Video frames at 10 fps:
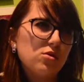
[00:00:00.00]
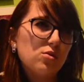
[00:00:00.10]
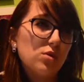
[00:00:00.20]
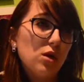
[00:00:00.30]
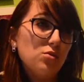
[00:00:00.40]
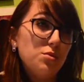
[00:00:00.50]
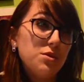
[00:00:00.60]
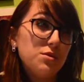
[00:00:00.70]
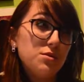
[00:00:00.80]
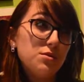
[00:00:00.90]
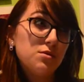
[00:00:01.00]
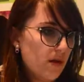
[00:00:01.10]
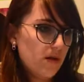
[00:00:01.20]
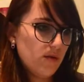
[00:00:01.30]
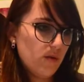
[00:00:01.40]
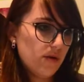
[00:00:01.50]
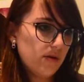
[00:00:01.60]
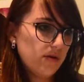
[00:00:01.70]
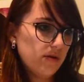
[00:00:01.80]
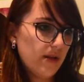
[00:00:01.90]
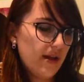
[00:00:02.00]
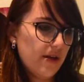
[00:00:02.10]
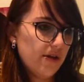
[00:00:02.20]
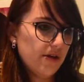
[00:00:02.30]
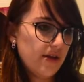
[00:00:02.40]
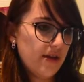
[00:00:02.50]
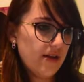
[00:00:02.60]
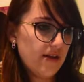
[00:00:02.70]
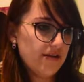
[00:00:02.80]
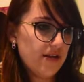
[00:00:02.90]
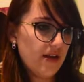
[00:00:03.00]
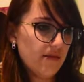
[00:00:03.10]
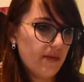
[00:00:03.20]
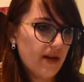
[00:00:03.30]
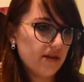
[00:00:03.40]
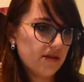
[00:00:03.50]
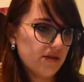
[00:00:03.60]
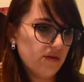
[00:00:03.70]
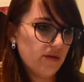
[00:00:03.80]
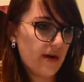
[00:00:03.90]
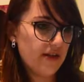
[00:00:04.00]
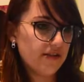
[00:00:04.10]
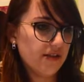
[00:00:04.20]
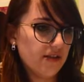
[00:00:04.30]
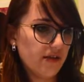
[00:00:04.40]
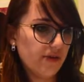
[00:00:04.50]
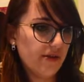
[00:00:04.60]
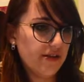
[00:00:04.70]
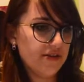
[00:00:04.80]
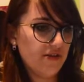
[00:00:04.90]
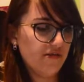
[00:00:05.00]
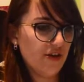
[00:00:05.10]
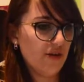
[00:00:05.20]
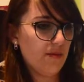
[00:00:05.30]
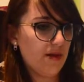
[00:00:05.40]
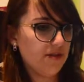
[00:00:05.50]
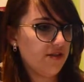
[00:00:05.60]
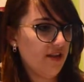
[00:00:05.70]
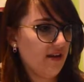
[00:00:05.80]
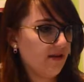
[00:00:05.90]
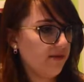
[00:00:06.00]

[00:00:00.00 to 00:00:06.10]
Gross. The warden layered his head back to rest in the crease of Jailbot's neck.